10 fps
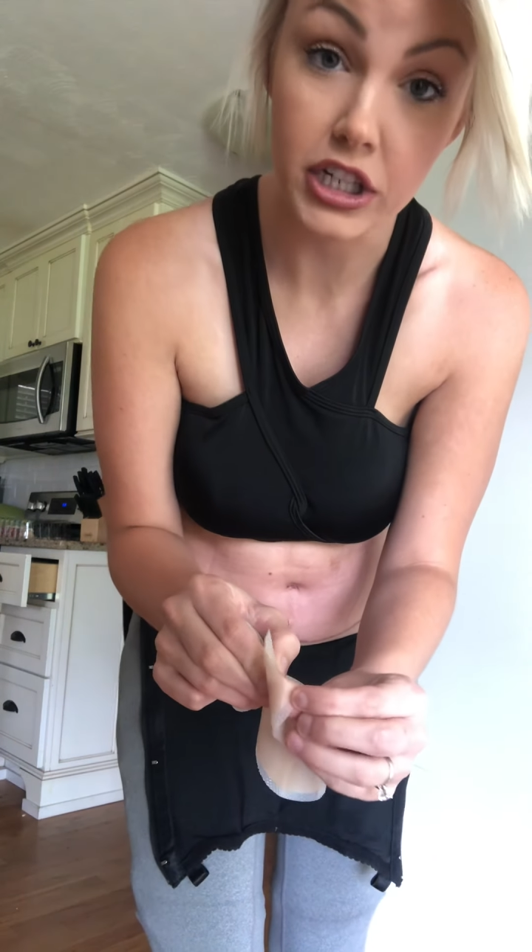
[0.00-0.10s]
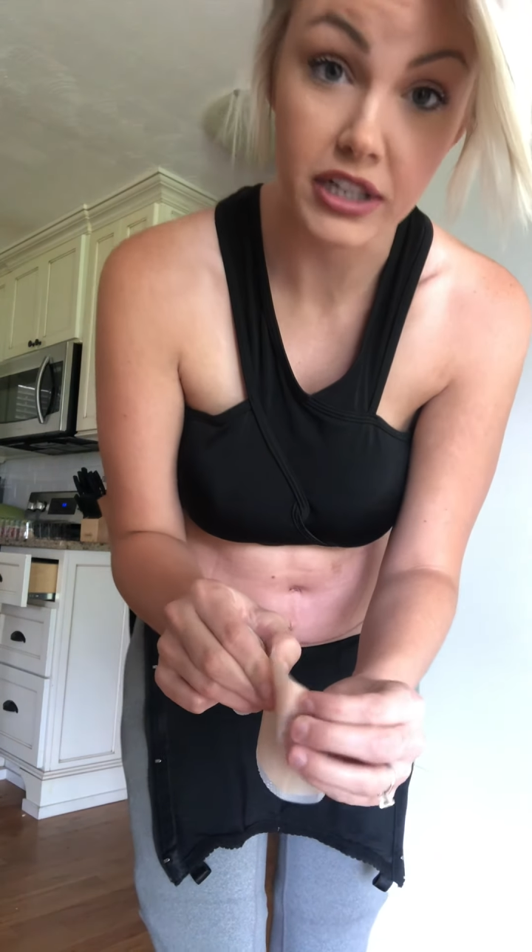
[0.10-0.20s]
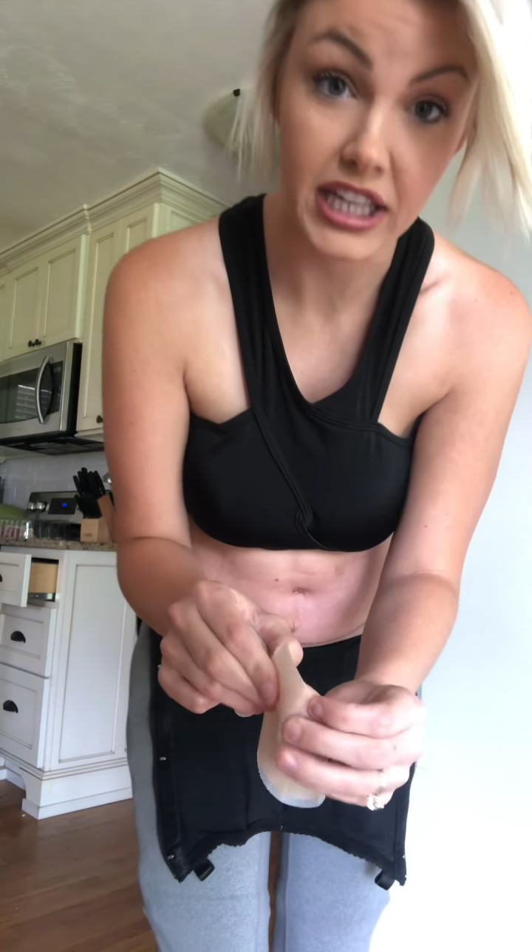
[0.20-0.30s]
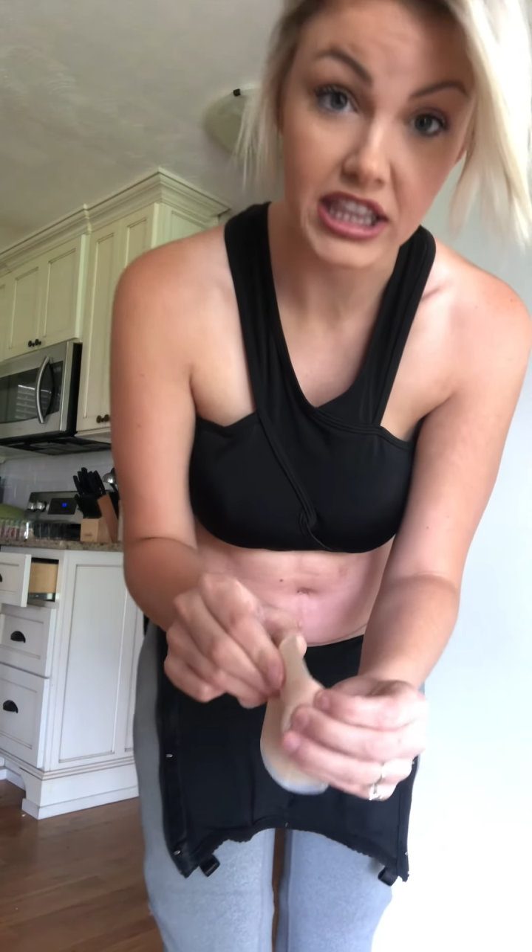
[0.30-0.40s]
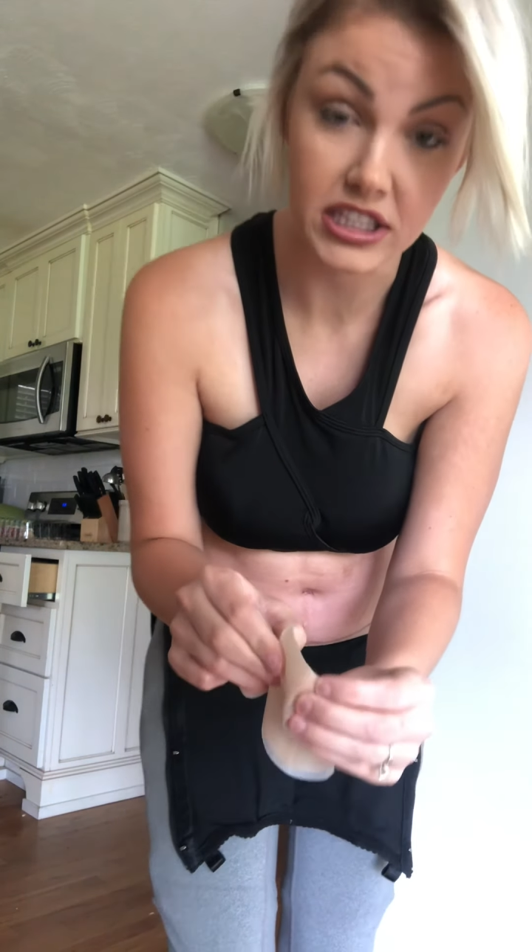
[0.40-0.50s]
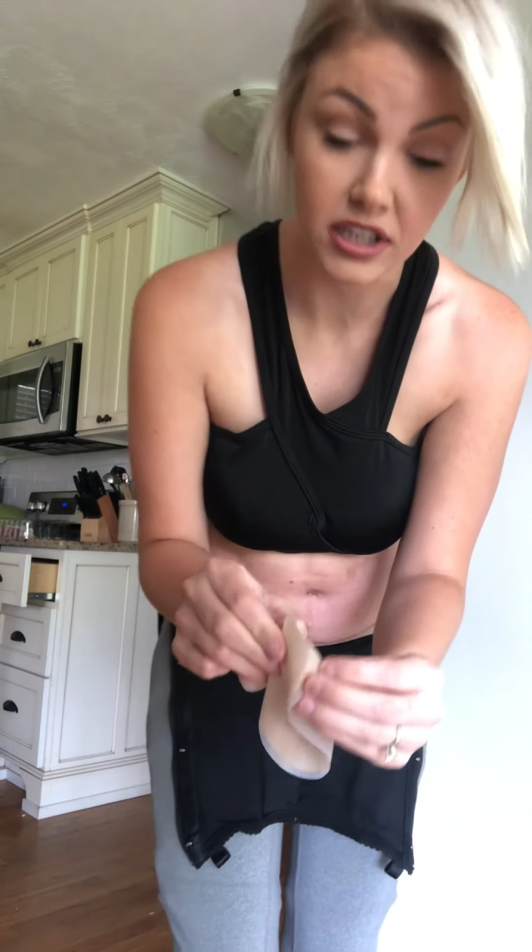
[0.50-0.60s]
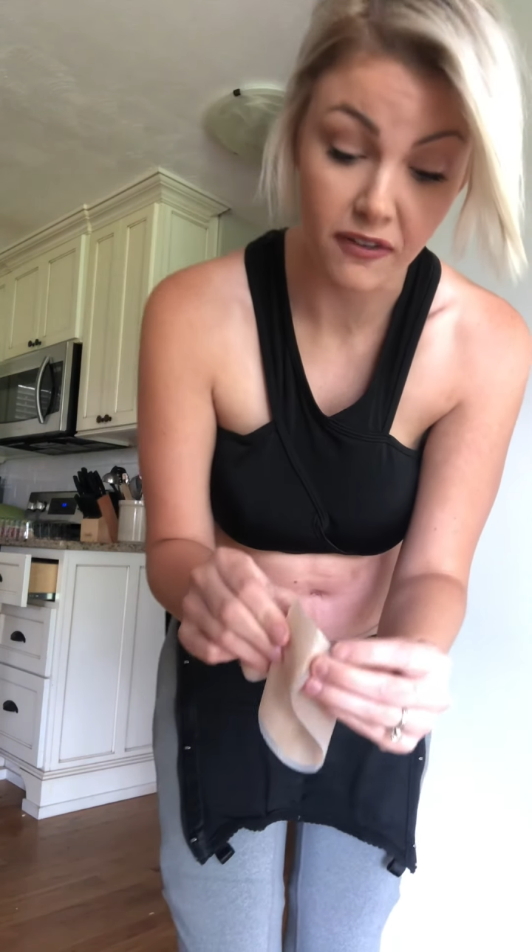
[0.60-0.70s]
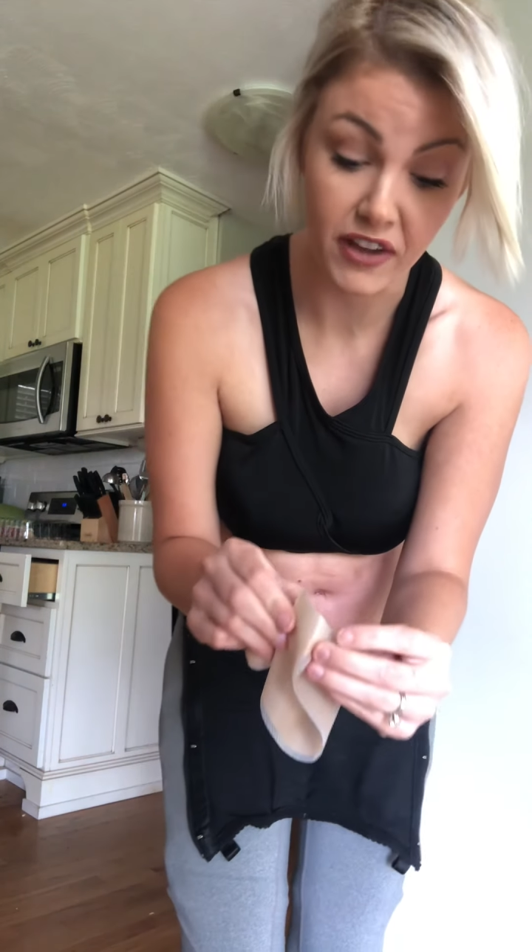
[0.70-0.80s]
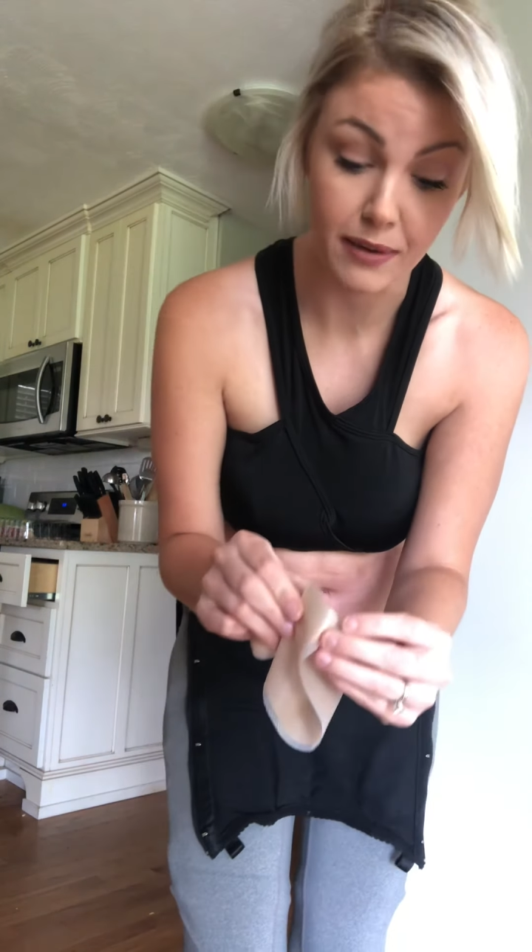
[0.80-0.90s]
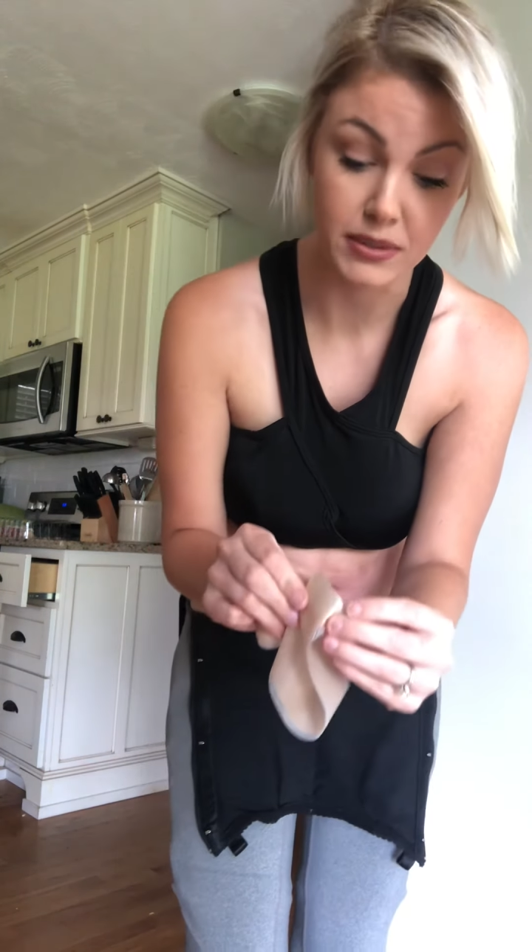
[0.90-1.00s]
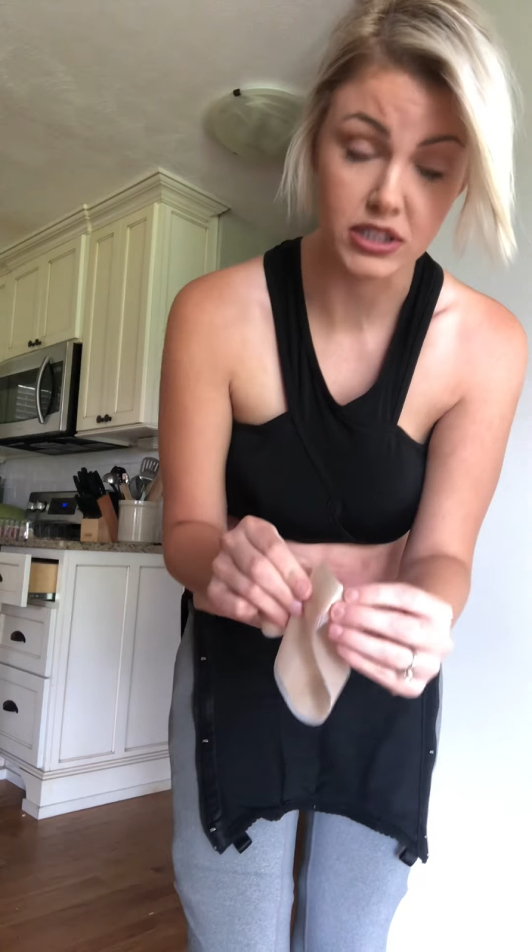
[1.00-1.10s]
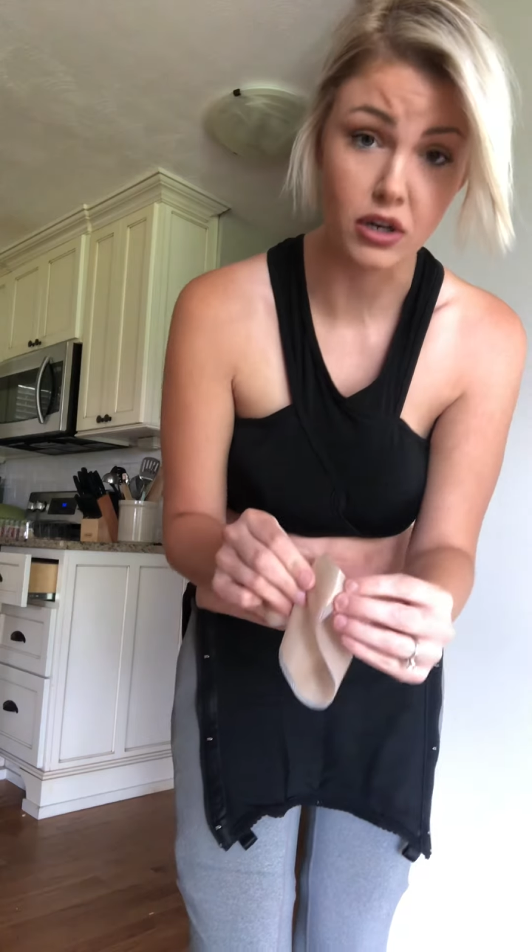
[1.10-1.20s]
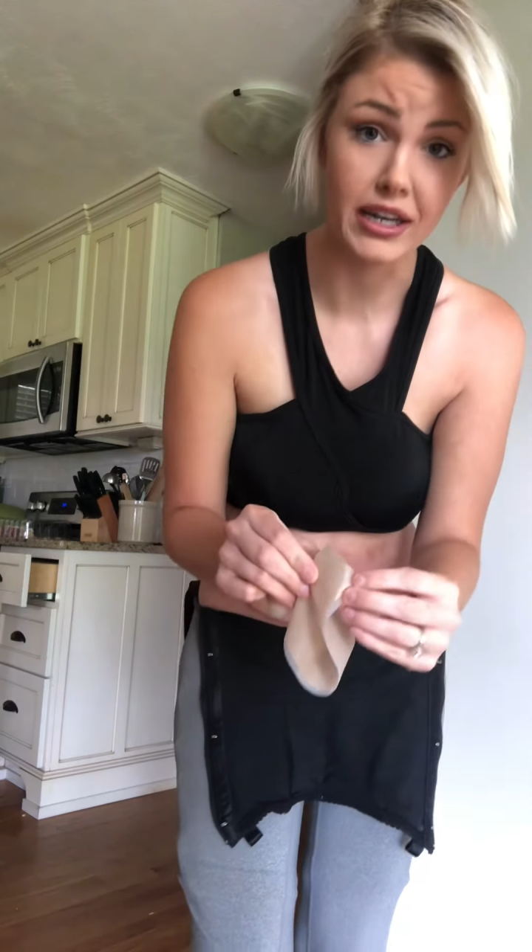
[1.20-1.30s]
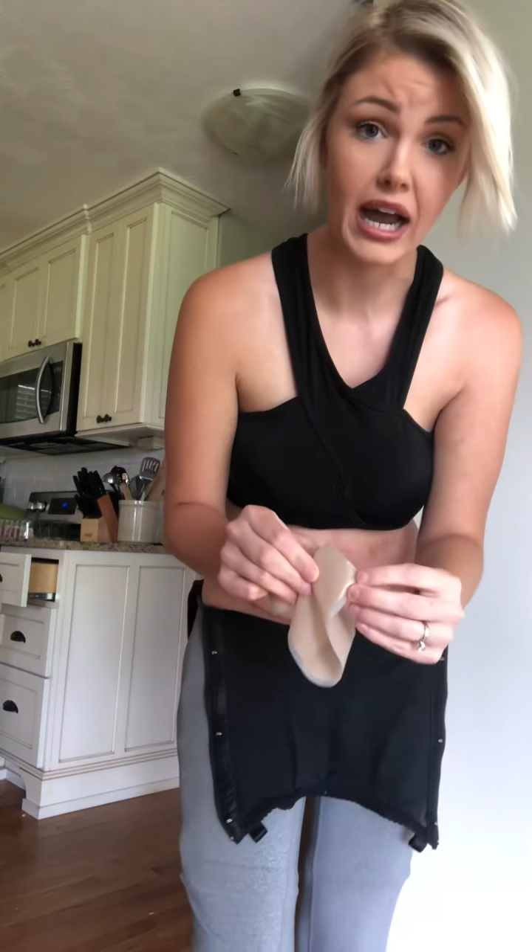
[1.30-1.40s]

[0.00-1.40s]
you can get this off Amazon.